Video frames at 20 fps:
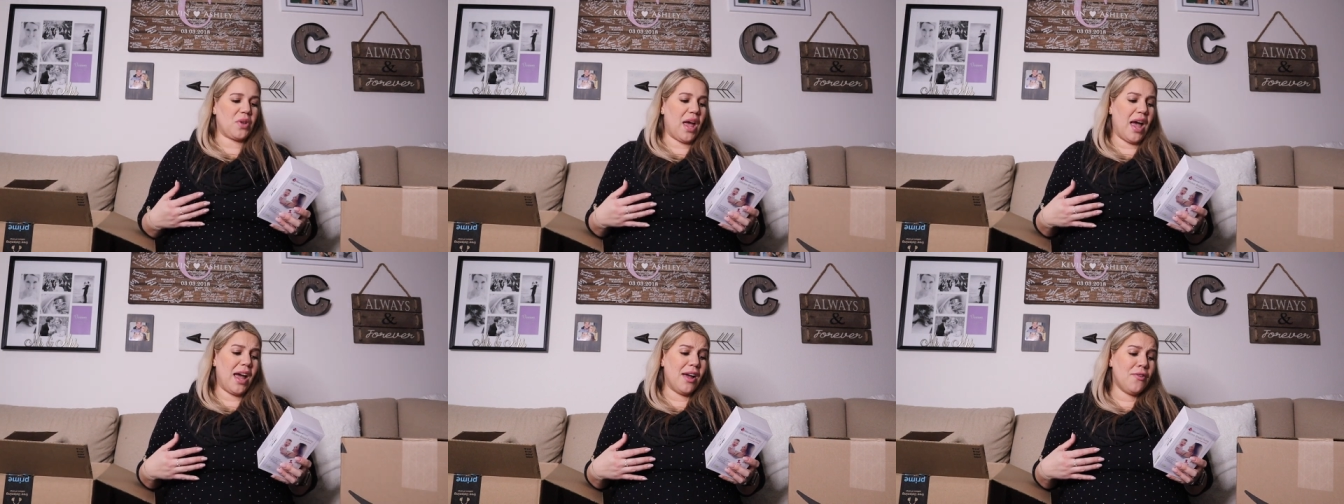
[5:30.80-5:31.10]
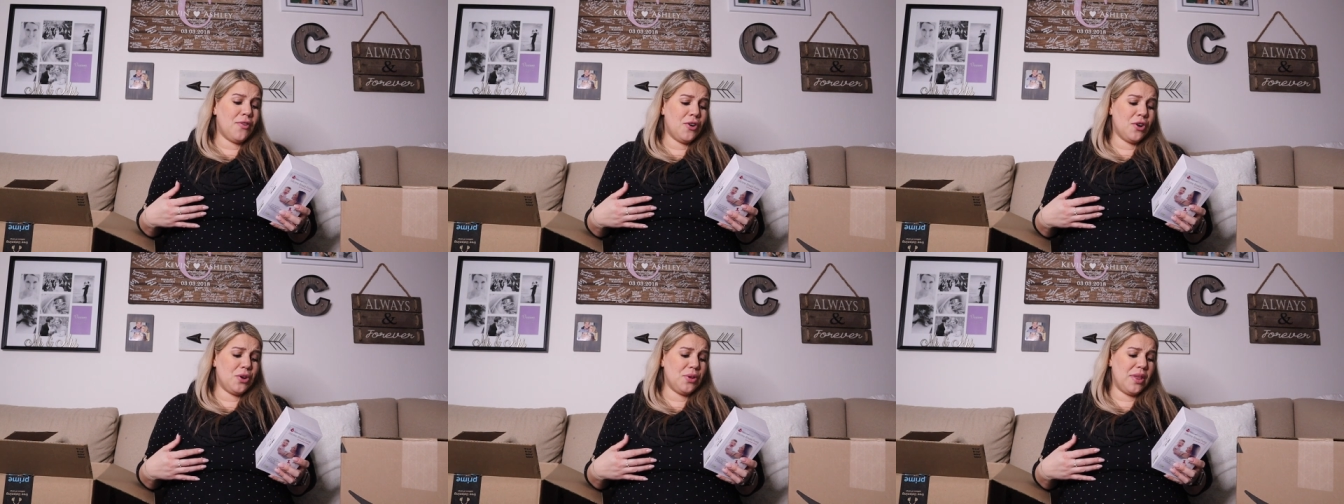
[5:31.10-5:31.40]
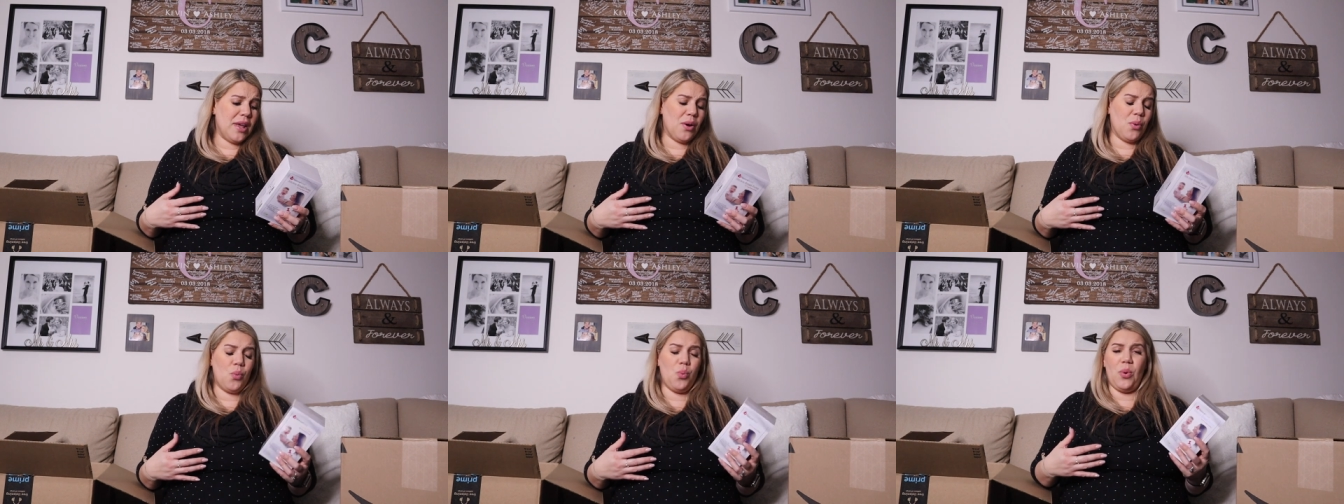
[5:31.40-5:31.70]
I've heard
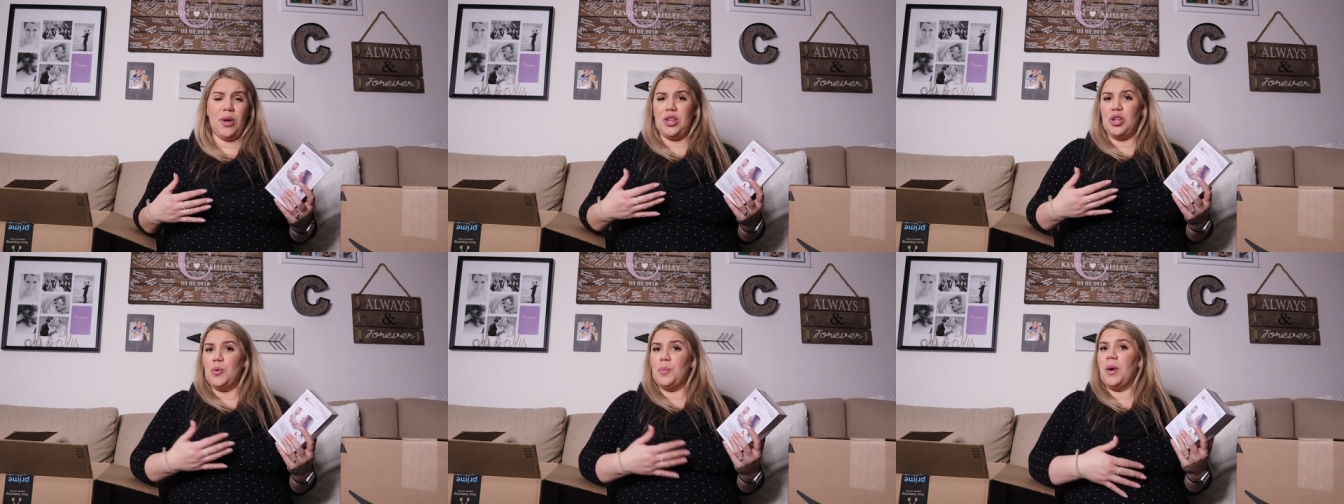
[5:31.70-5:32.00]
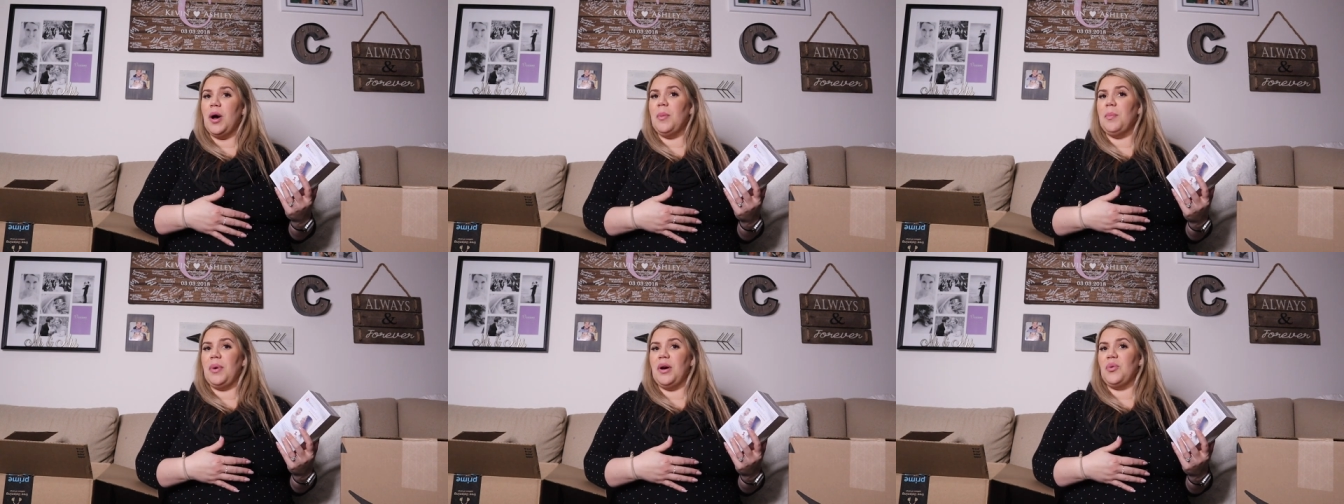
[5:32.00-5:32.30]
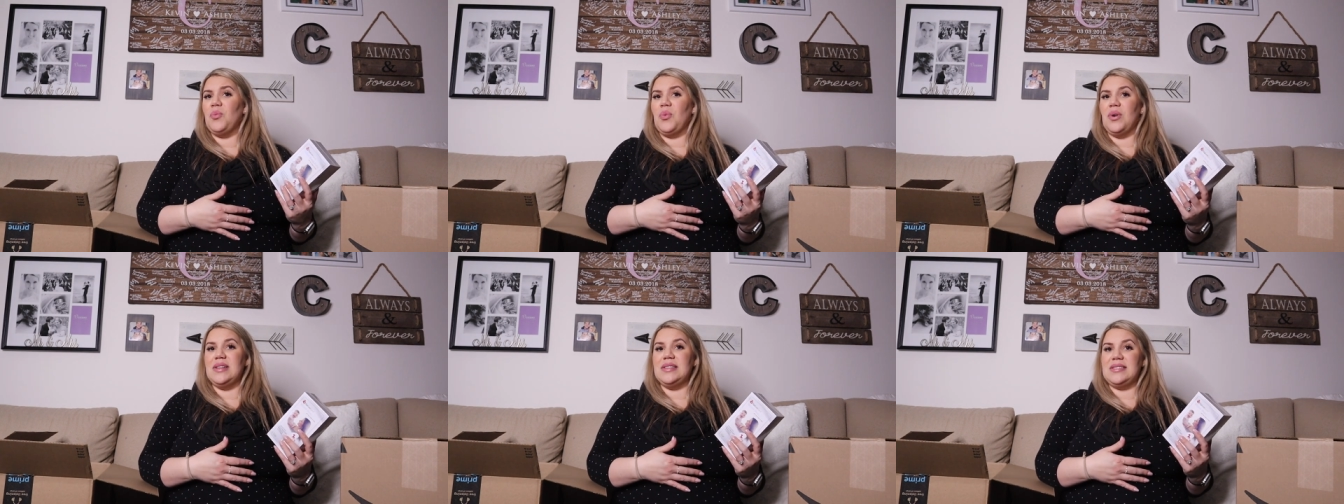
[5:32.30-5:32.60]
that when you pump
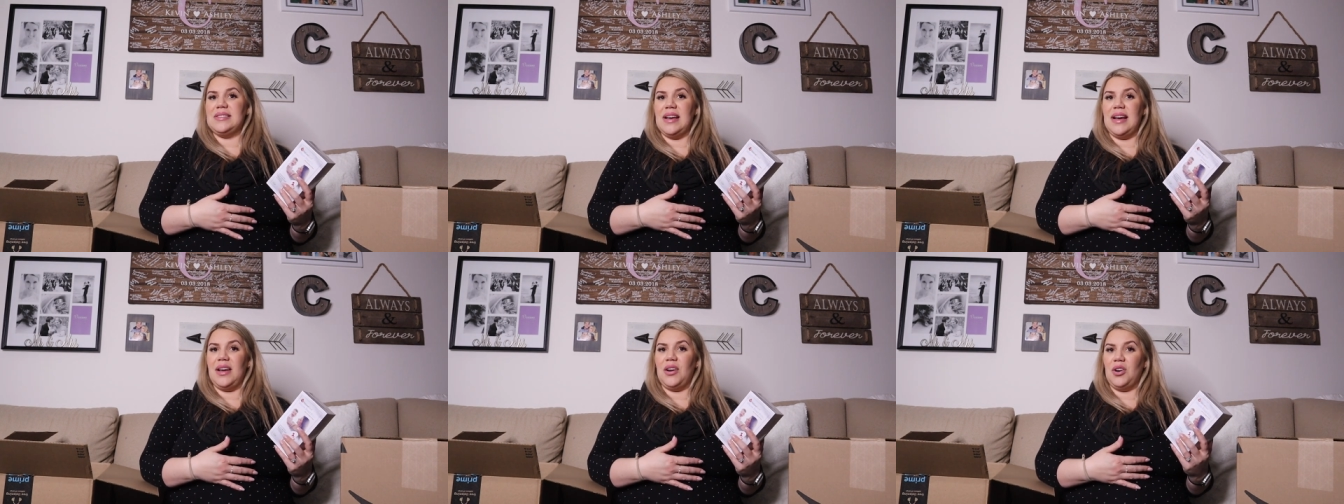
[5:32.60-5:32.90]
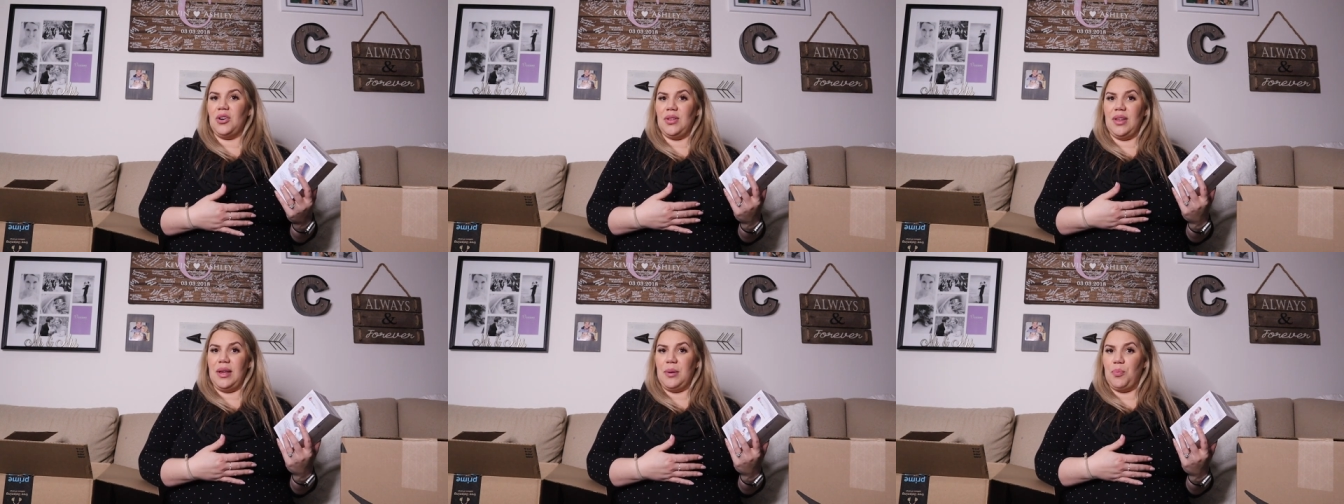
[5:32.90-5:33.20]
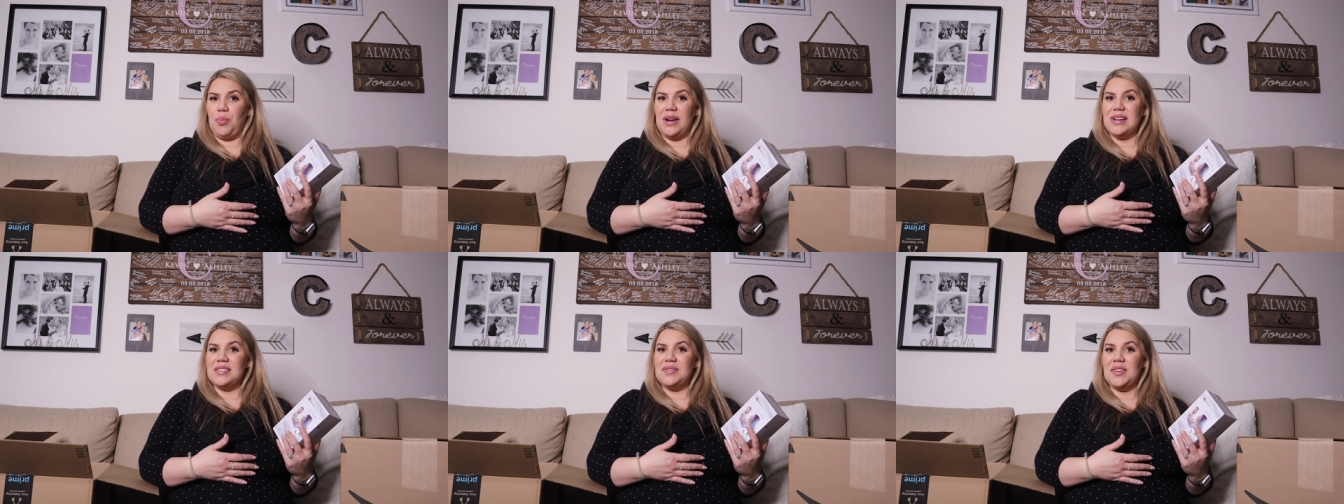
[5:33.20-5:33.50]
on one side or like
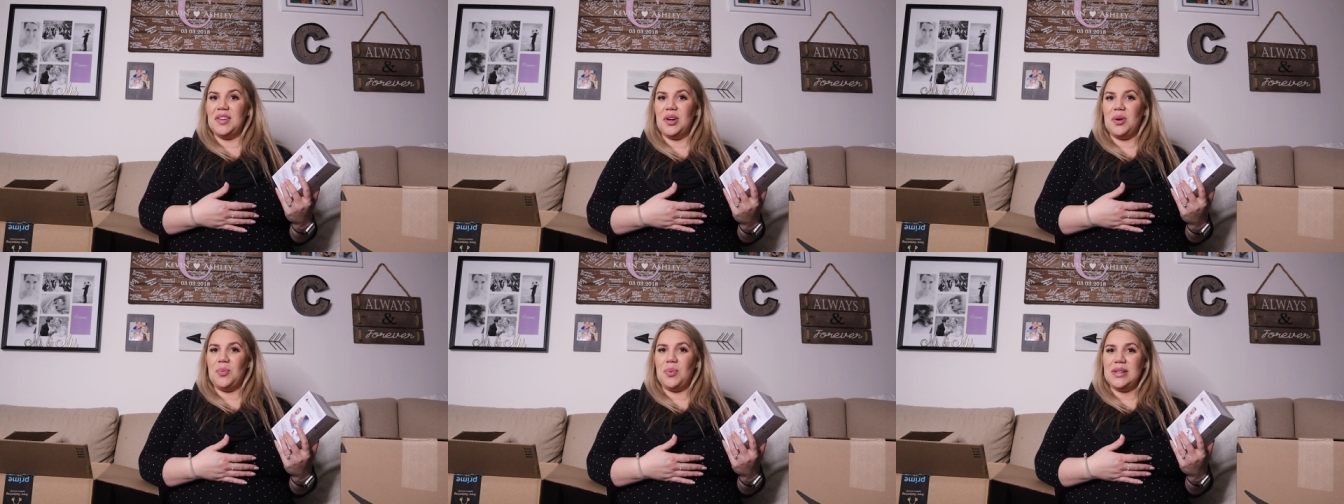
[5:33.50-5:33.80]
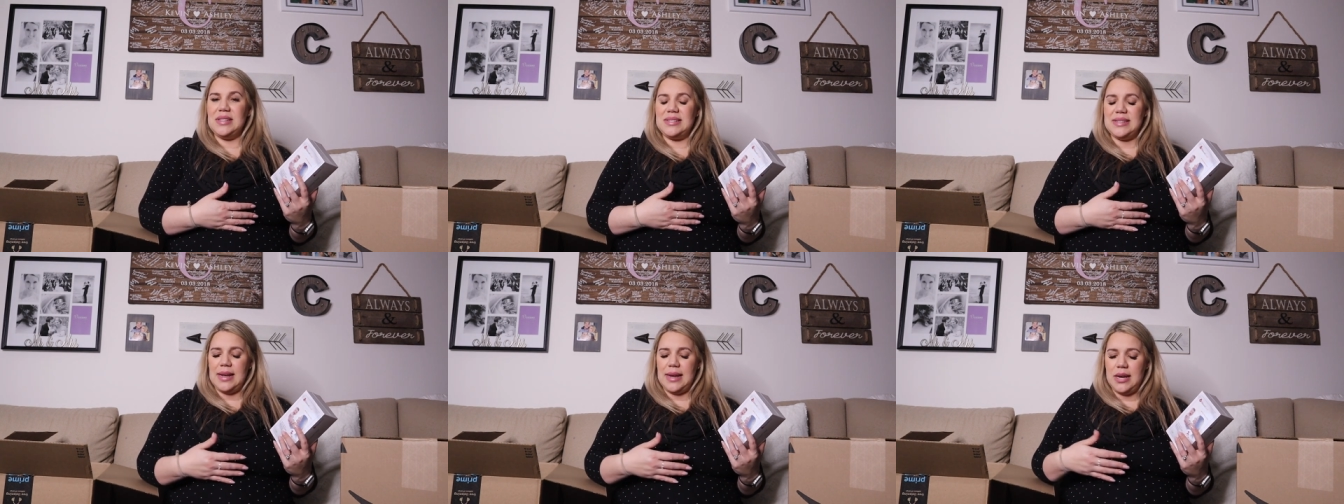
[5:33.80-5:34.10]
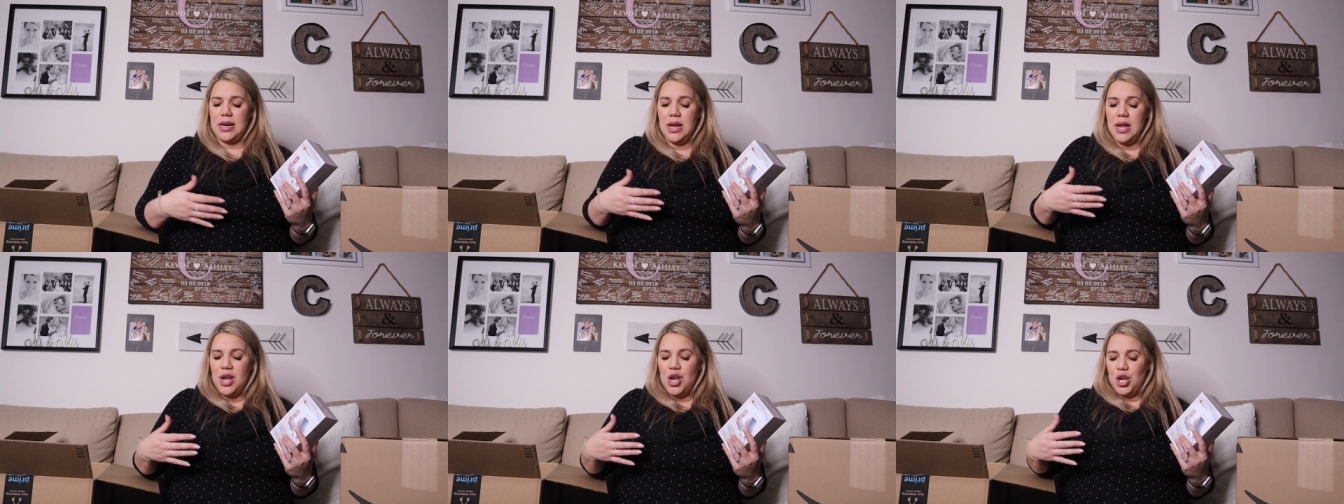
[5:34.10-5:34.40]
breastfeed on one
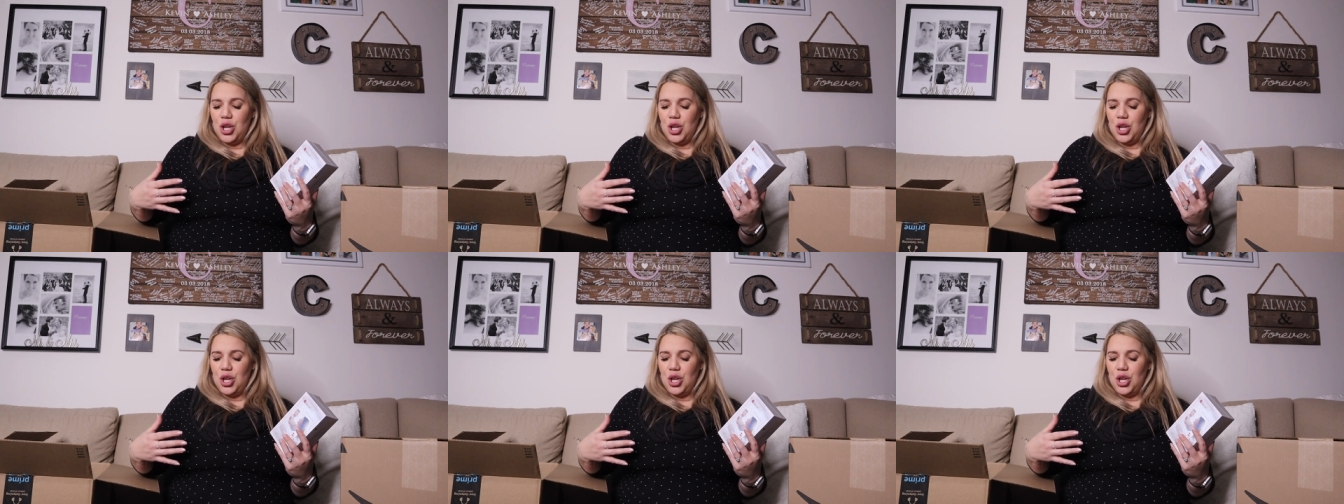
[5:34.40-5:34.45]
side,